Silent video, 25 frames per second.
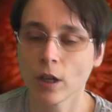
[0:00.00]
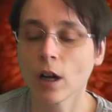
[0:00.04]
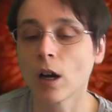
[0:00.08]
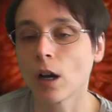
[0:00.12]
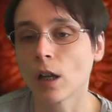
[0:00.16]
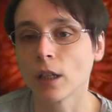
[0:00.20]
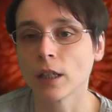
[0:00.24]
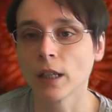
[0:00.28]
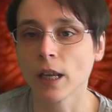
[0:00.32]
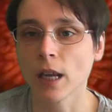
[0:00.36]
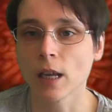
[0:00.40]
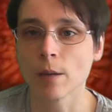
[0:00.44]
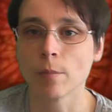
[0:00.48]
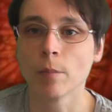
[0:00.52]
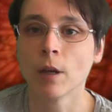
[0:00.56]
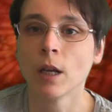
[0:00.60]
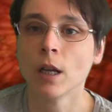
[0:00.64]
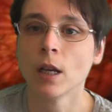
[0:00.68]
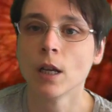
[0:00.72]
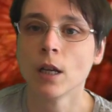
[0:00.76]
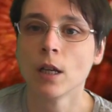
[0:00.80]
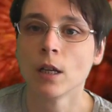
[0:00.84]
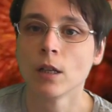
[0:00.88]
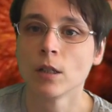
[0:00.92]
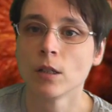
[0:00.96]
card game,
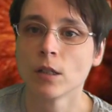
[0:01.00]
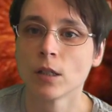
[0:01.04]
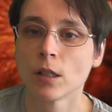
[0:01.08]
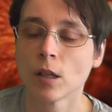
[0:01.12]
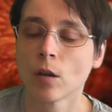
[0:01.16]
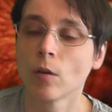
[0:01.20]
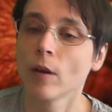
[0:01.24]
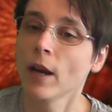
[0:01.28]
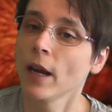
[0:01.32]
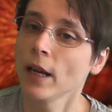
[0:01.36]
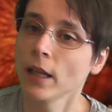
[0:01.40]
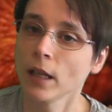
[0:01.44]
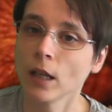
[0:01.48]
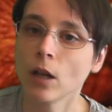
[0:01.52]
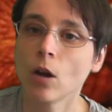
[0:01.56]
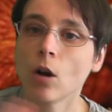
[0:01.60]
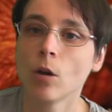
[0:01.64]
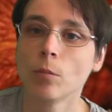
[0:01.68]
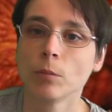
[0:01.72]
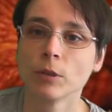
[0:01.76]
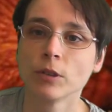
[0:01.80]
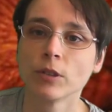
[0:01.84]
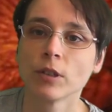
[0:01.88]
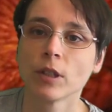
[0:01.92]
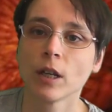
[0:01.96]
so any
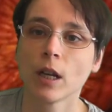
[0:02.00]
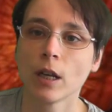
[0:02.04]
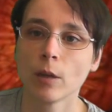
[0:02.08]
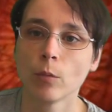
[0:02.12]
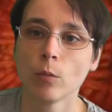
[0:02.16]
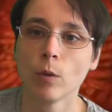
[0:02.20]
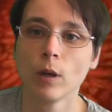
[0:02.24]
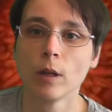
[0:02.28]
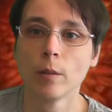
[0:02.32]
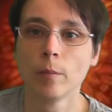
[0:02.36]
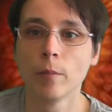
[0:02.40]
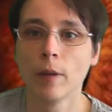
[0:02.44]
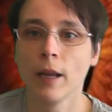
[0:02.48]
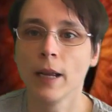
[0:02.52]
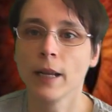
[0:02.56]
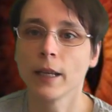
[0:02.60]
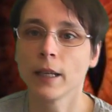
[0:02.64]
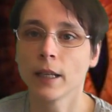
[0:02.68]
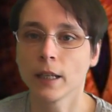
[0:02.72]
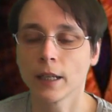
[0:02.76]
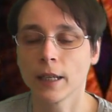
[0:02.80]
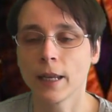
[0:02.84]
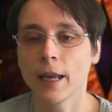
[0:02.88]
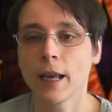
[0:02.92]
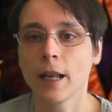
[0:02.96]
comments that I will make
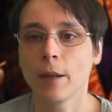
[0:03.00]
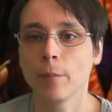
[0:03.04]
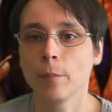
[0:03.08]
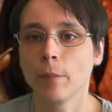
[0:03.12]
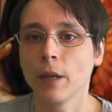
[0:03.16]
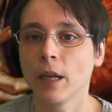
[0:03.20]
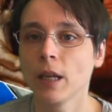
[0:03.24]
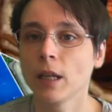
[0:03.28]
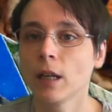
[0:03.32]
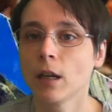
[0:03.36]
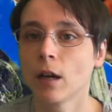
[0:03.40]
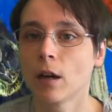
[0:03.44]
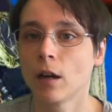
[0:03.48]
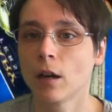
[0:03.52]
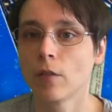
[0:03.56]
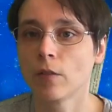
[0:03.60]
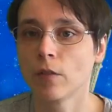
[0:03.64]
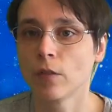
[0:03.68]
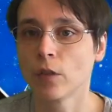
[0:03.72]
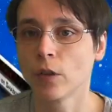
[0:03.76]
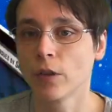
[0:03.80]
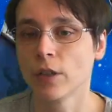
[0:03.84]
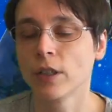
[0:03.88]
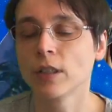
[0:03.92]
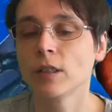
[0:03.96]
and can make are
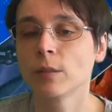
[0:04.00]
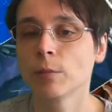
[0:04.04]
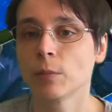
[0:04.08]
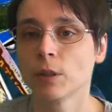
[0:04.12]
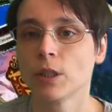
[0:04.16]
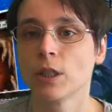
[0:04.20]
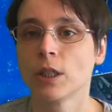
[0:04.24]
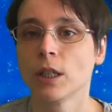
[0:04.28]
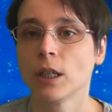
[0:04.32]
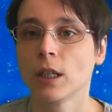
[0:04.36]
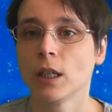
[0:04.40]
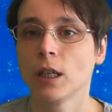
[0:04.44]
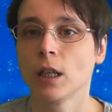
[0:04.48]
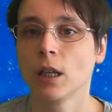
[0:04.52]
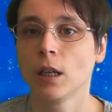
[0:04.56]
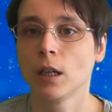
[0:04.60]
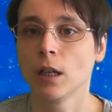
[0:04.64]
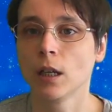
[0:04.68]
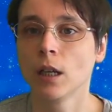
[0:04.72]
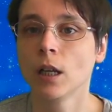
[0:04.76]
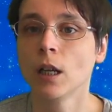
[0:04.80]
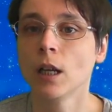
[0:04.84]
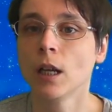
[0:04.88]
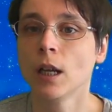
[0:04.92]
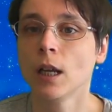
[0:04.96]
for this
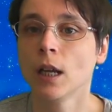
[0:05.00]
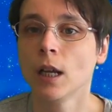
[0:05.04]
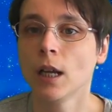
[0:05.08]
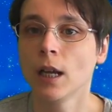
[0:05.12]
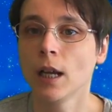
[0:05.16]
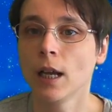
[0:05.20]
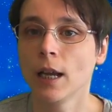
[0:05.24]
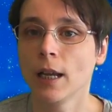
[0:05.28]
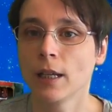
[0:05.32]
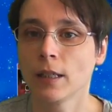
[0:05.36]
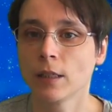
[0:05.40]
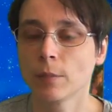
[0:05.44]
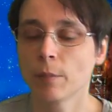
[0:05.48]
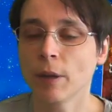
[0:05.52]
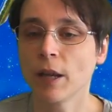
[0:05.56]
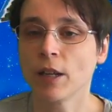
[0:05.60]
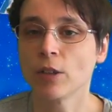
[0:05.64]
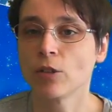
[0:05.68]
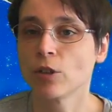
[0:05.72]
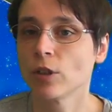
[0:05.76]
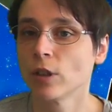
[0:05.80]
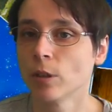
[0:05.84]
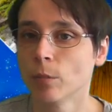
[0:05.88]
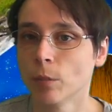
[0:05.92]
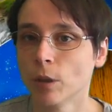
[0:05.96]
particular
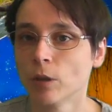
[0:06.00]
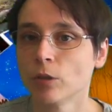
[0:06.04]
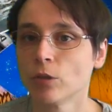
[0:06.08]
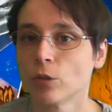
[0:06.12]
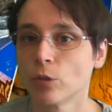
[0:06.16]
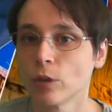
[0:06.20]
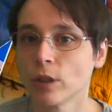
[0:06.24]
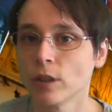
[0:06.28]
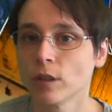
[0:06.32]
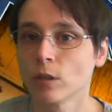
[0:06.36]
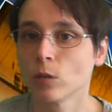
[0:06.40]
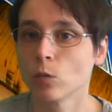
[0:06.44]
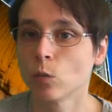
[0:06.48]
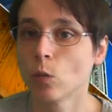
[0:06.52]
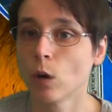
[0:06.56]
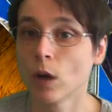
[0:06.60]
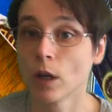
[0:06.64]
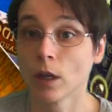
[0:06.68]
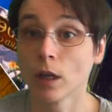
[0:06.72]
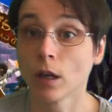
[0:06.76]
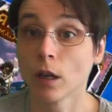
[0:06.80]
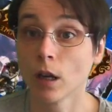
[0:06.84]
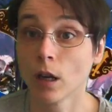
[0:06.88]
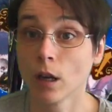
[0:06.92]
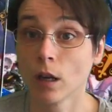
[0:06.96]
expansion, the most recent
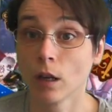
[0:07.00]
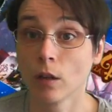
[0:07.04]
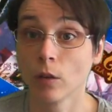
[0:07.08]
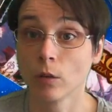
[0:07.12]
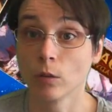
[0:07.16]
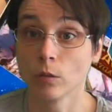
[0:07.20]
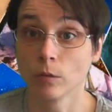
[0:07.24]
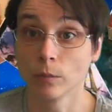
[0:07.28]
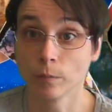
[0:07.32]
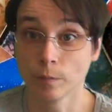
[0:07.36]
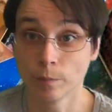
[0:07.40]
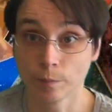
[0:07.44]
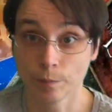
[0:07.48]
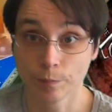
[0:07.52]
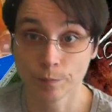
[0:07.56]
one alone.